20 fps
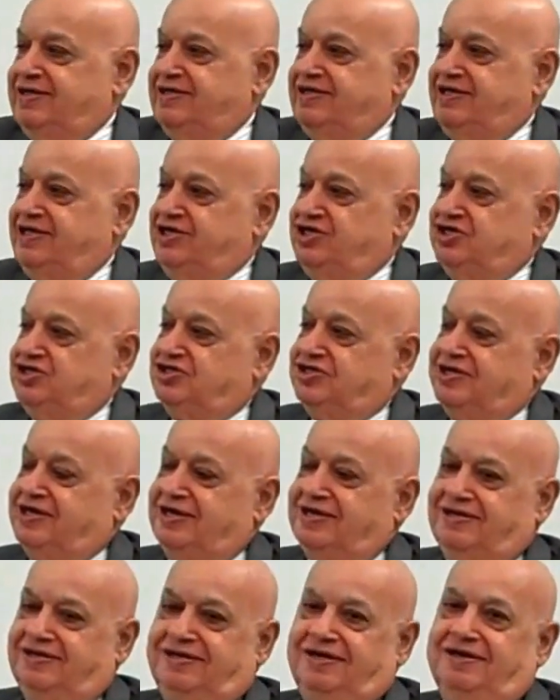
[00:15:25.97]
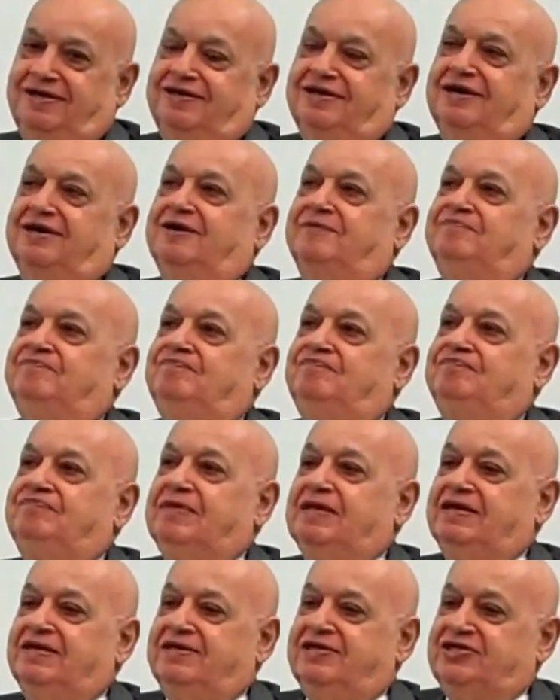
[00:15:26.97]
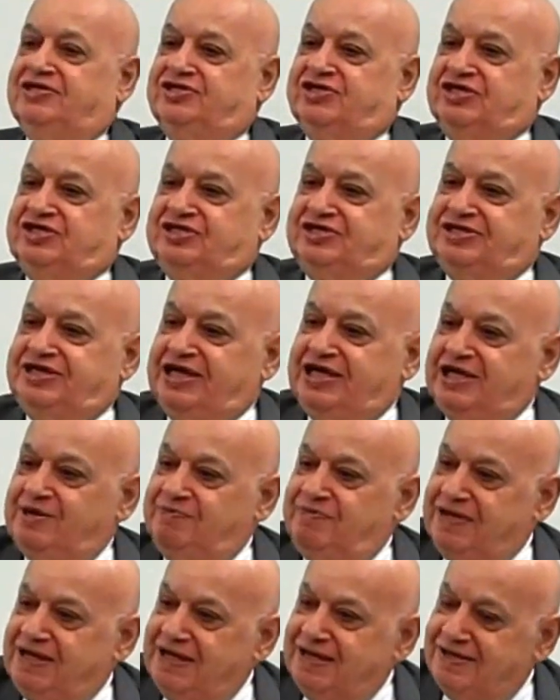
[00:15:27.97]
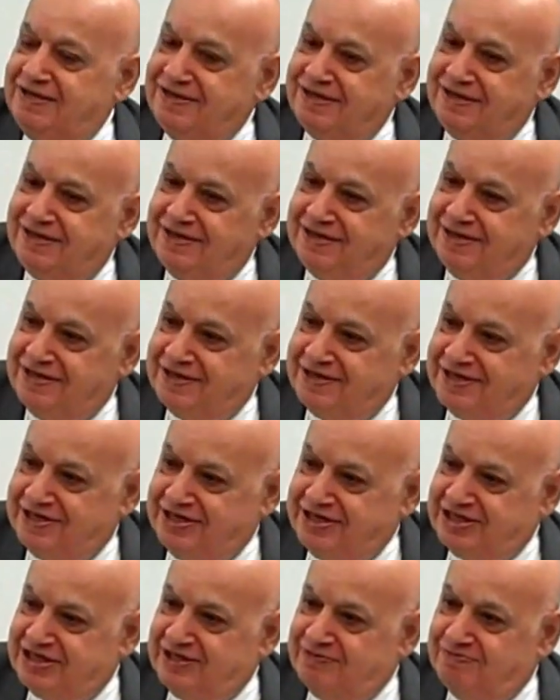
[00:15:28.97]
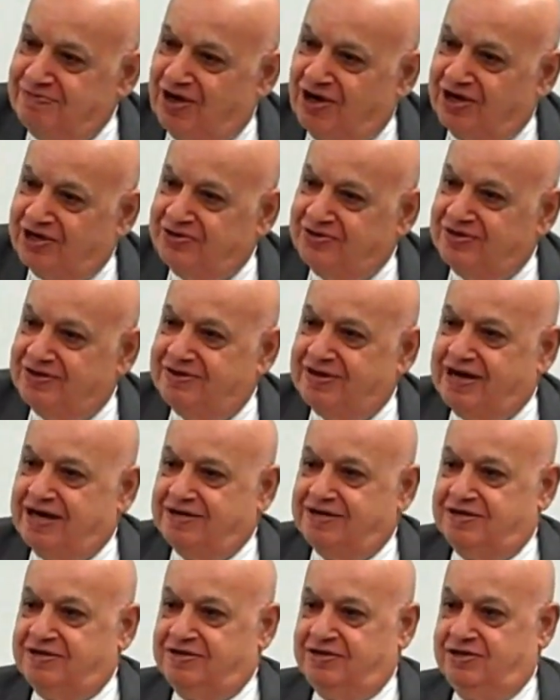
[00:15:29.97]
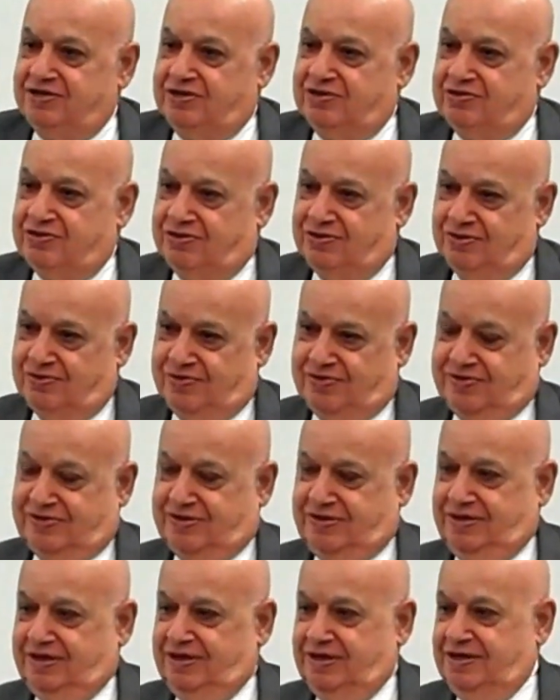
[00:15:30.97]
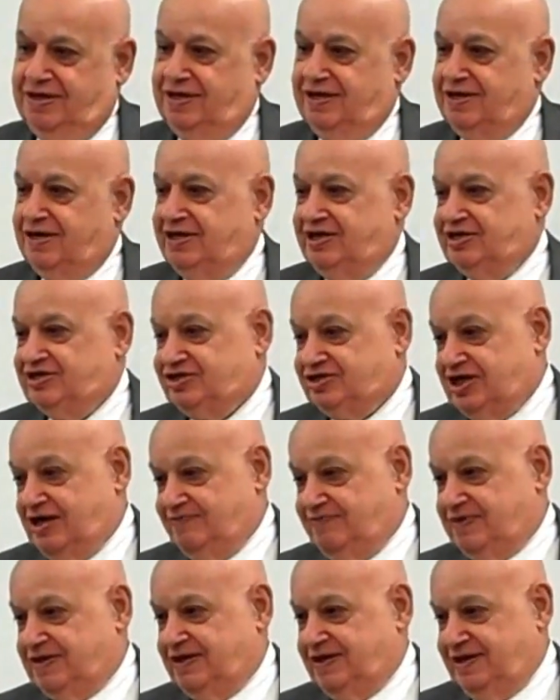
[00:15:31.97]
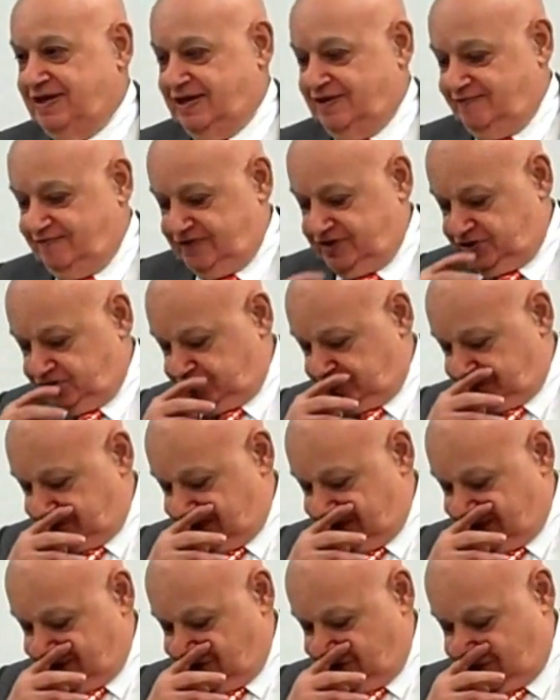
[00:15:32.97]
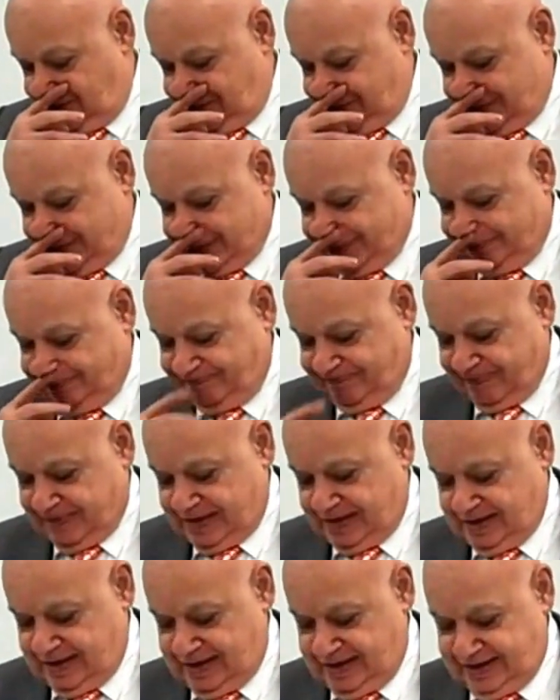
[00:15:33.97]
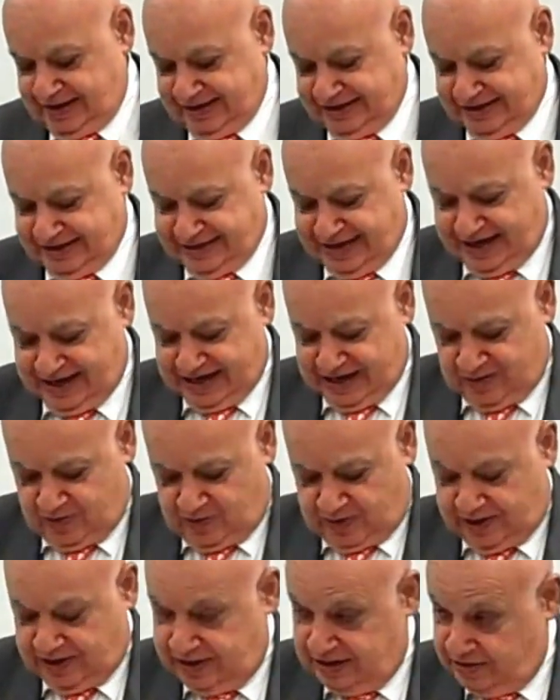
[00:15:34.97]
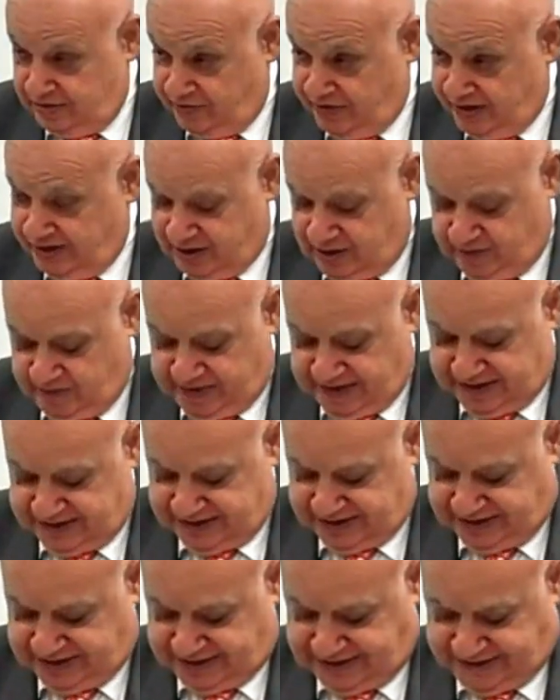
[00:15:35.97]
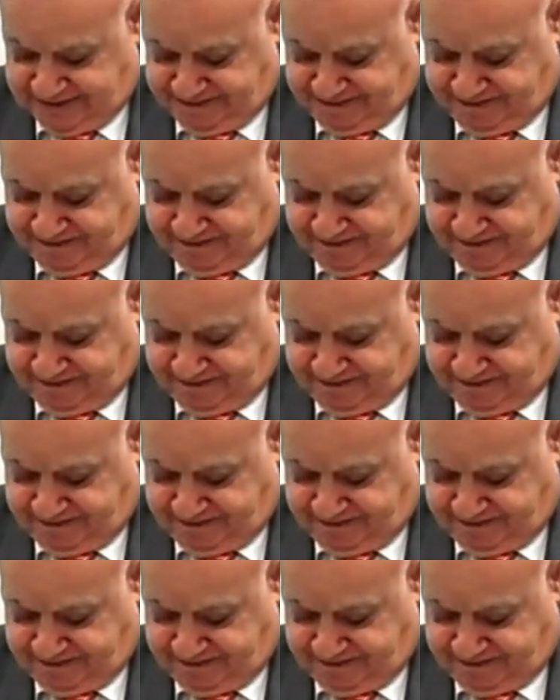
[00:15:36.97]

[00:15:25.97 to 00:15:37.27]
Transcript: teach that the sustainability is the model rather than growth is something that we should adopt. The second one he recommends,